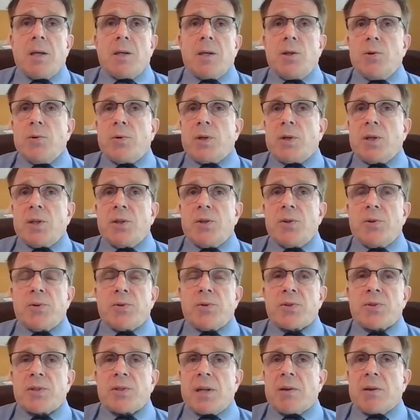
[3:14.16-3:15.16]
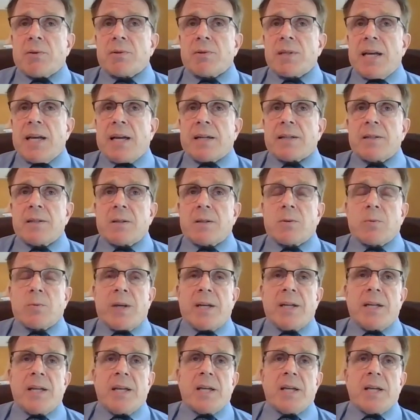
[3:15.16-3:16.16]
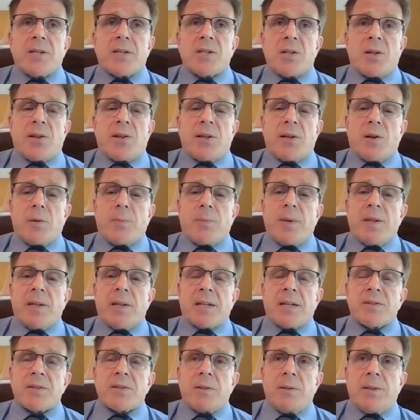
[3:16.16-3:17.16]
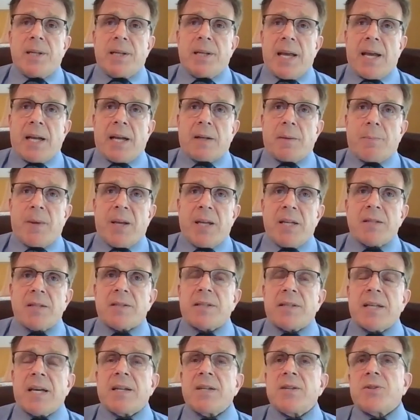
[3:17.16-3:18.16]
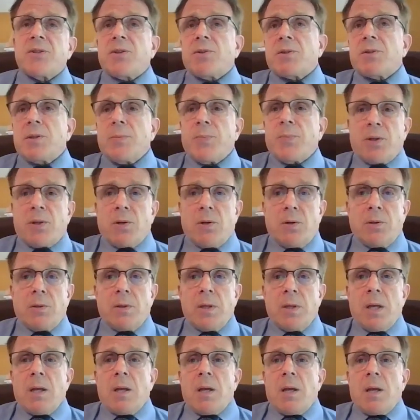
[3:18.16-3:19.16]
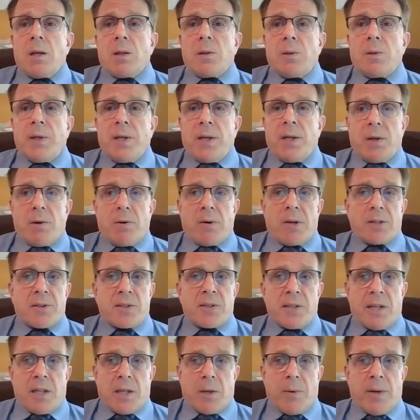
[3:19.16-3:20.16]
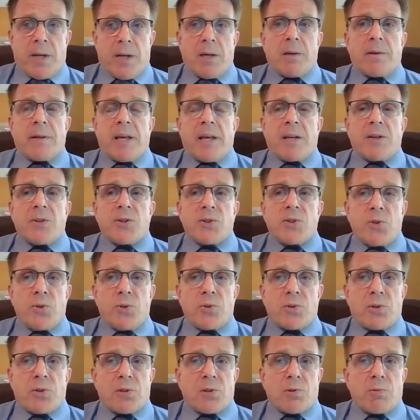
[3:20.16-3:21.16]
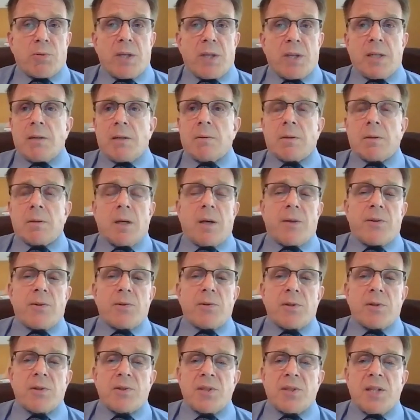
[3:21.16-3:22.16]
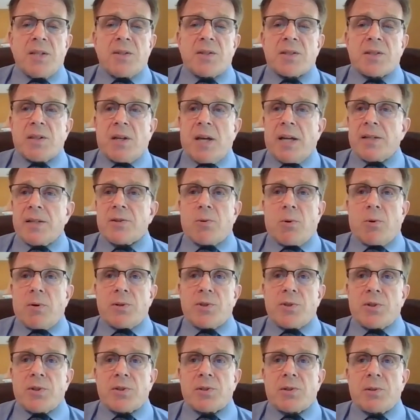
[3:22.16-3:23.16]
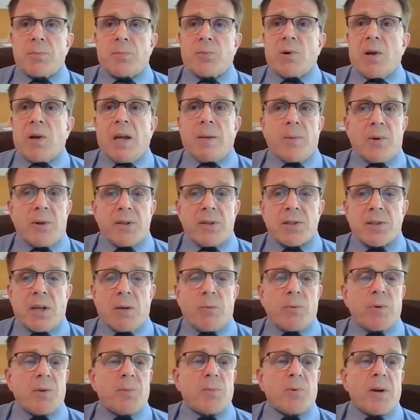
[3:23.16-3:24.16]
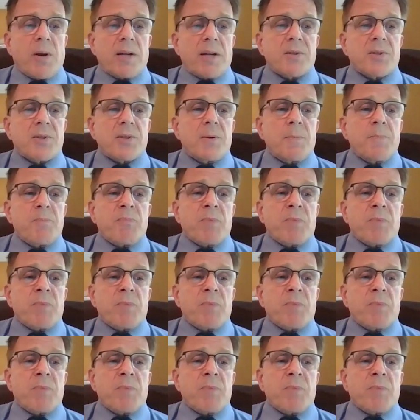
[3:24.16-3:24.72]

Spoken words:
You can use stereotactic radiation therapy that's LINAC-based. That is your typical linear accelerator that is used to treat other disease sites or just the primary site with breast.